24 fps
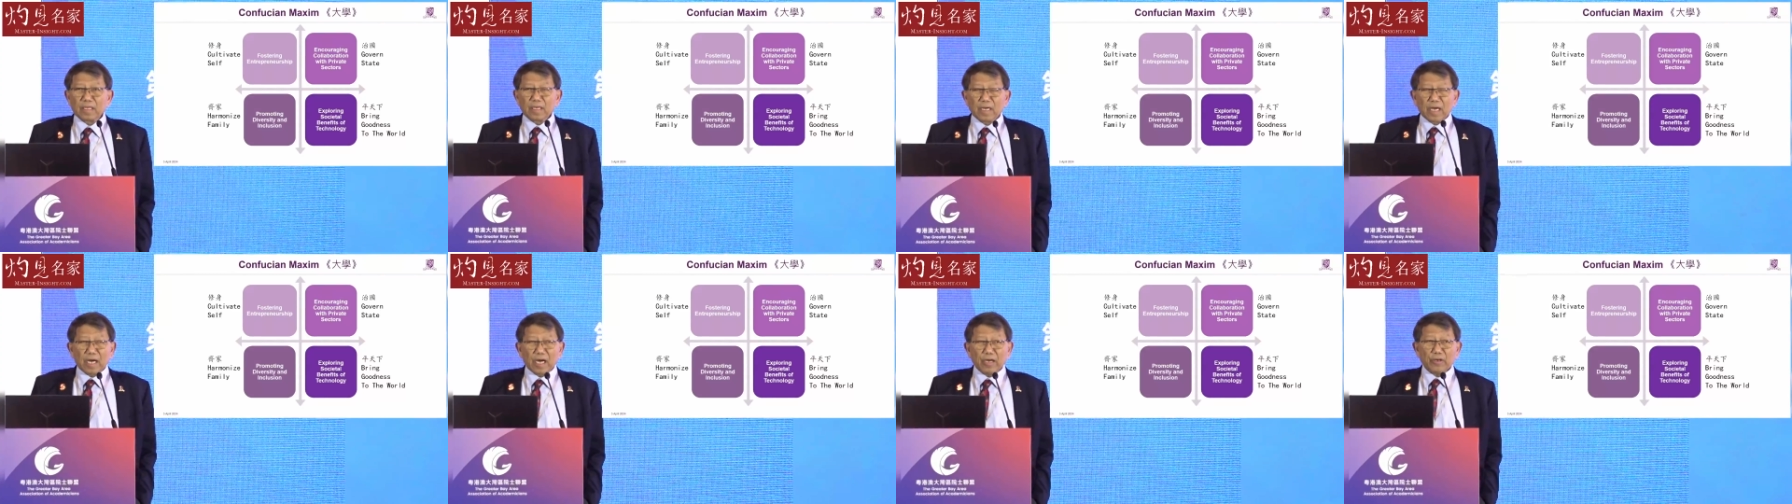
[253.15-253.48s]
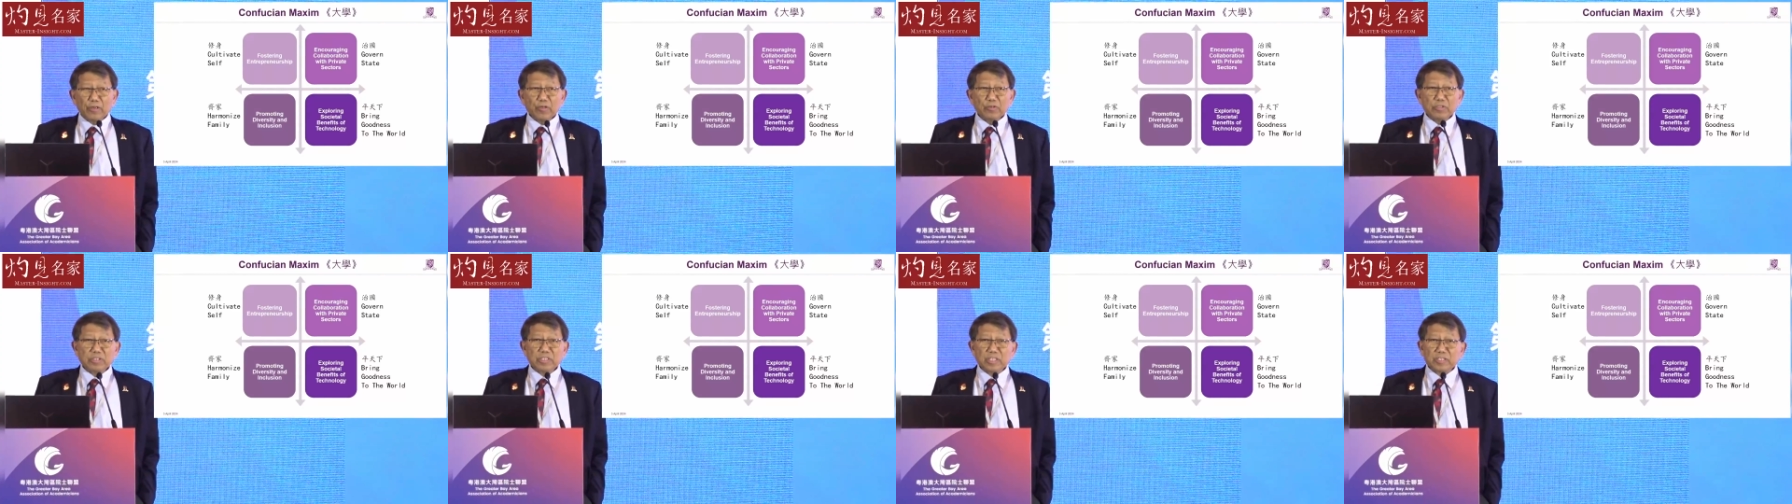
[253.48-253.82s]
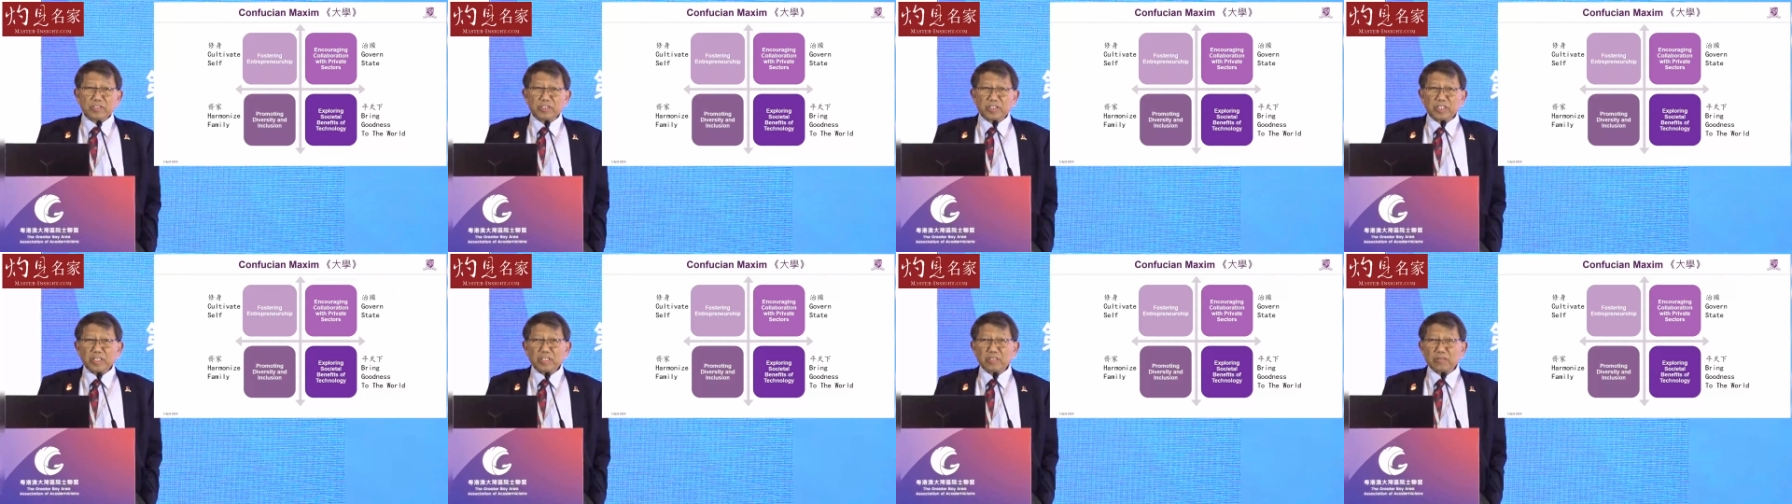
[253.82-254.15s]
How do you
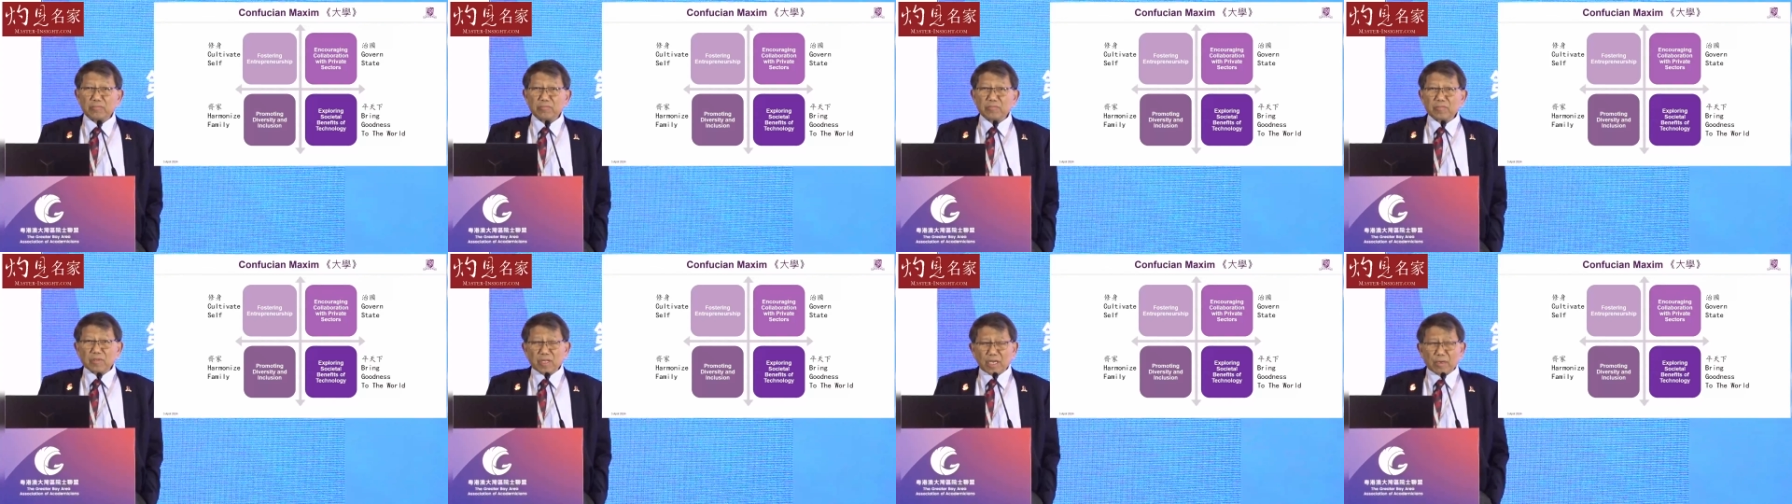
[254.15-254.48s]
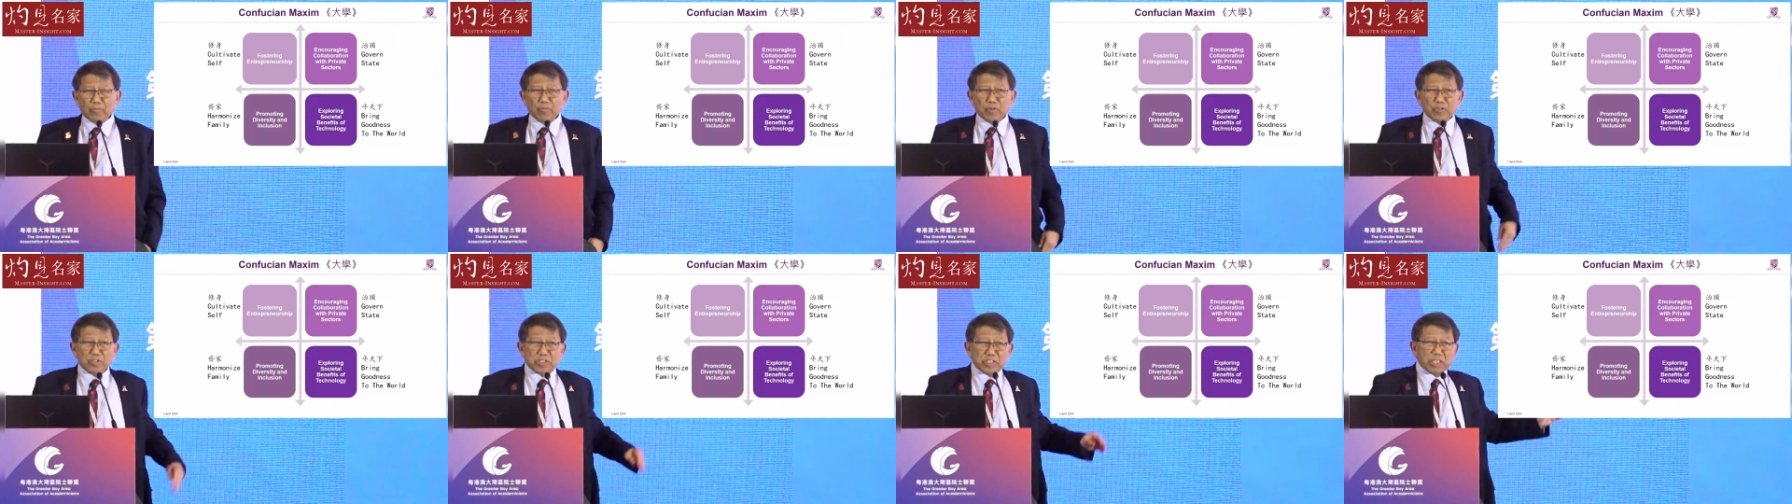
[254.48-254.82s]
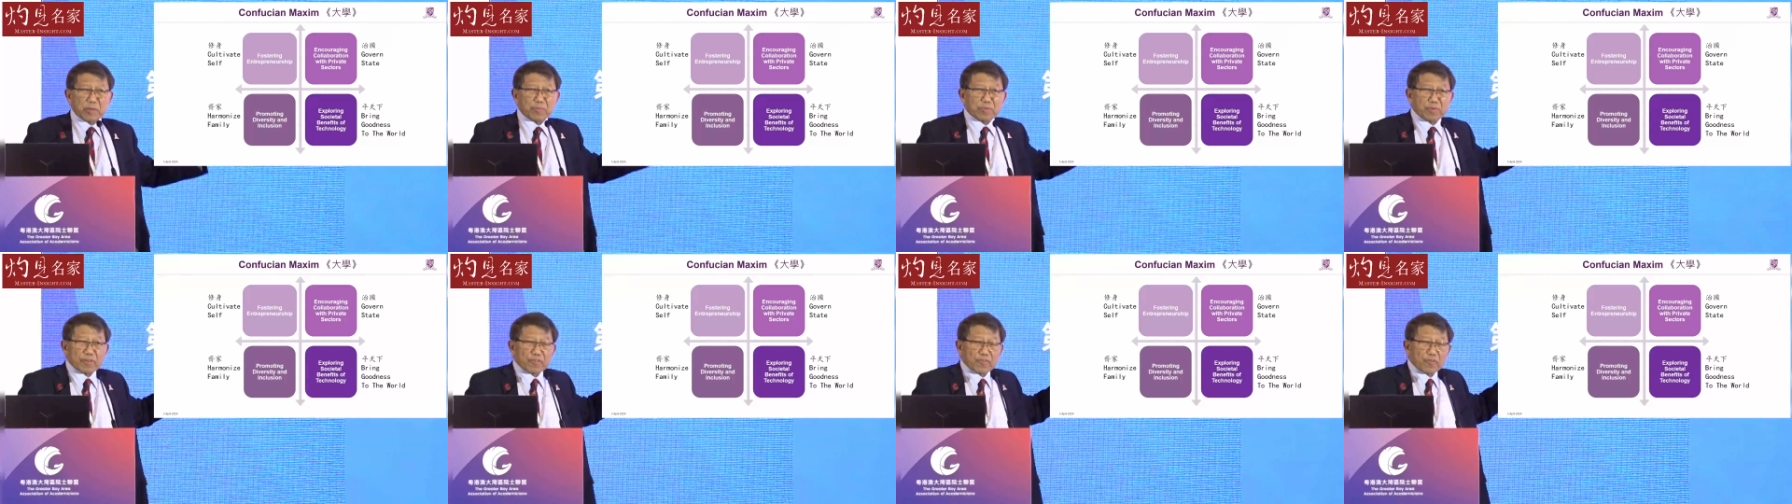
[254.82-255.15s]
succeed? I'm going to
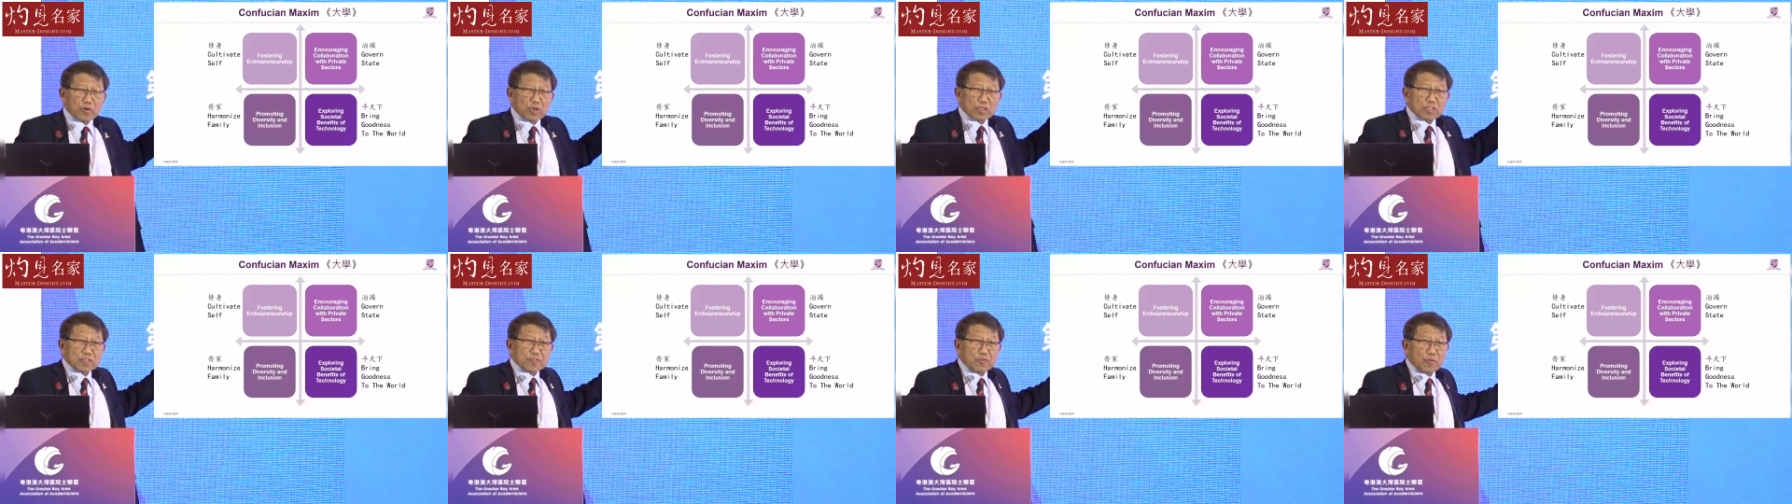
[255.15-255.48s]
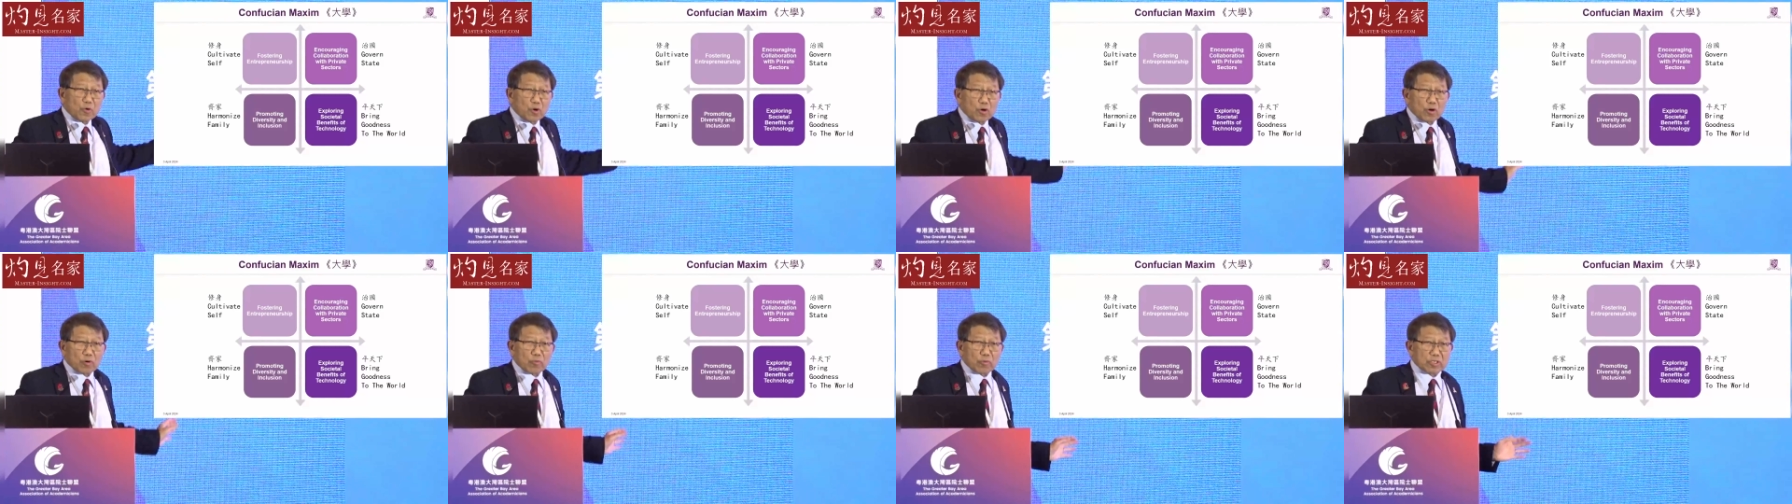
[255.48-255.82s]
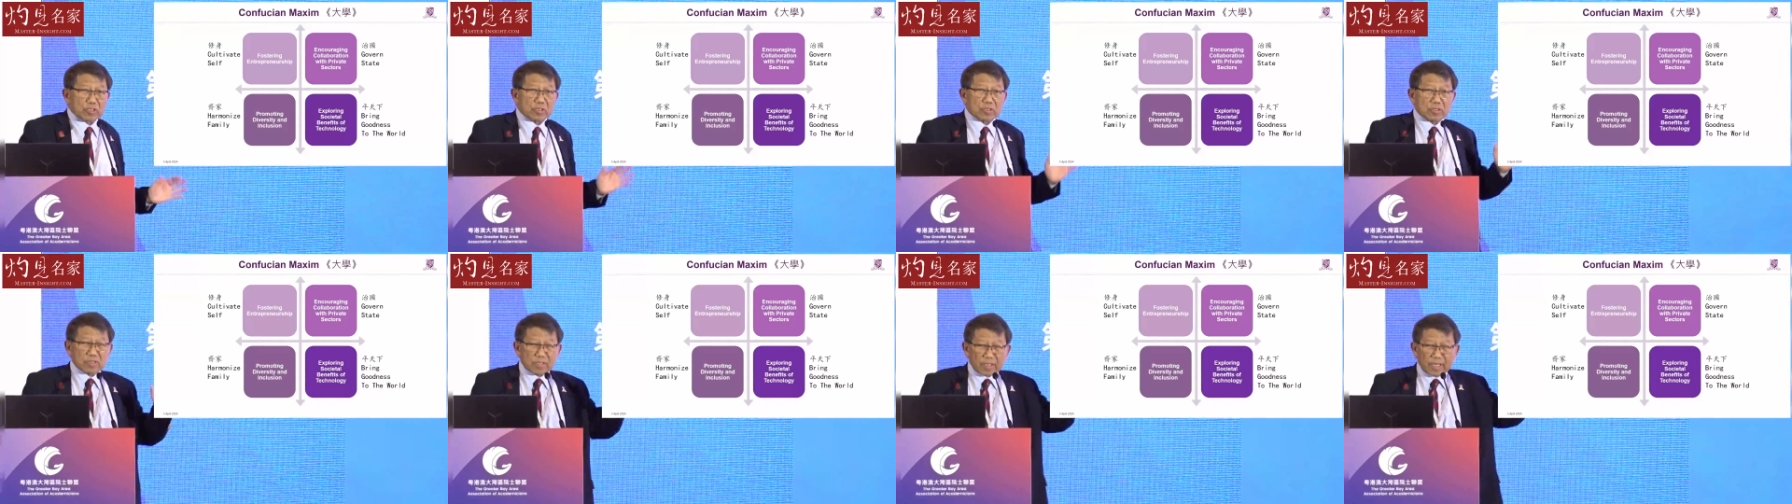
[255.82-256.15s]
skip the first four,
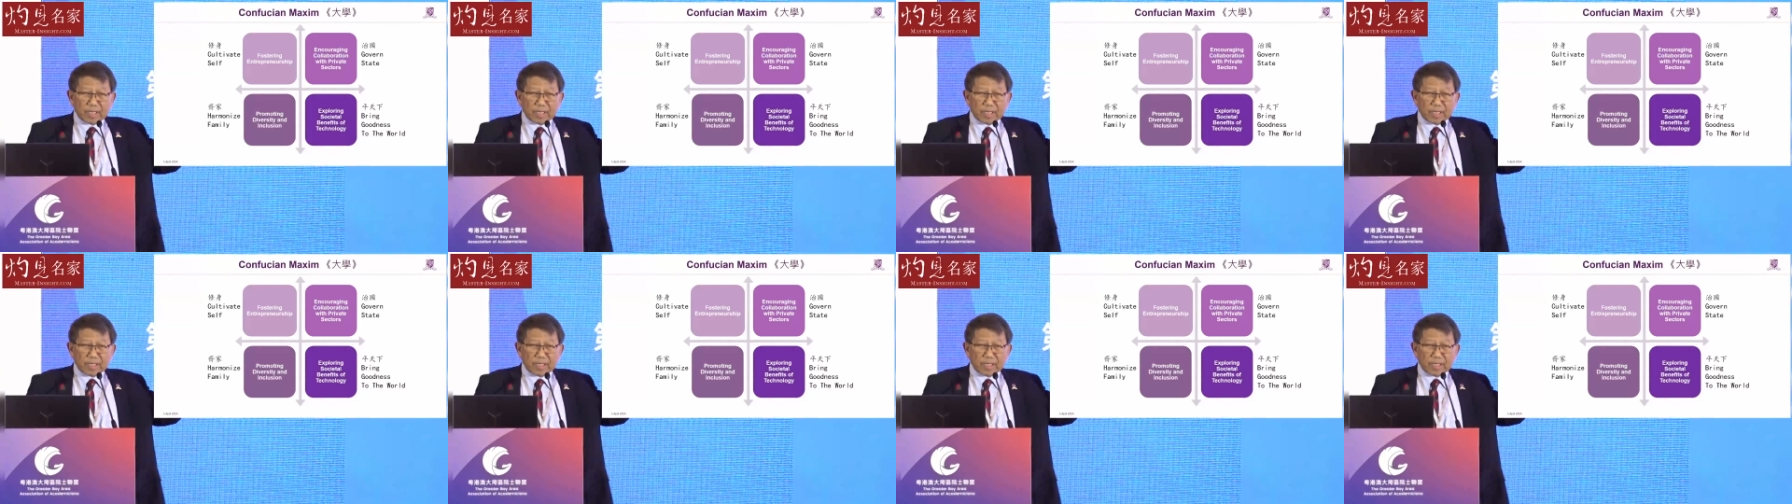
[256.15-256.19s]
which,